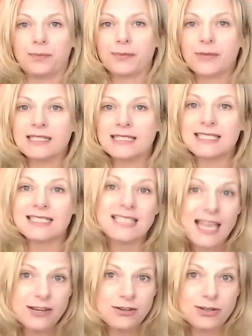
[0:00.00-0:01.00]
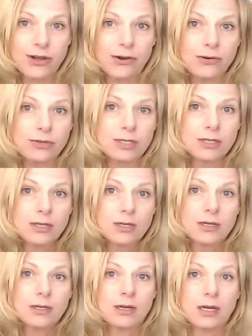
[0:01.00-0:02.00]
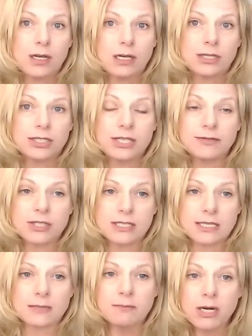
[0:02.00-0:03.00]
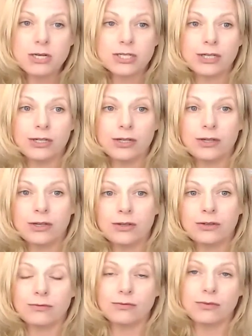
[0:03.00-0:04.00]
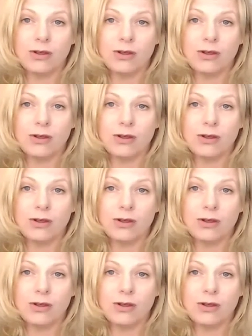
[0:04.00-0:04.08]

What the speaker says: side note, Chief Justice Marshall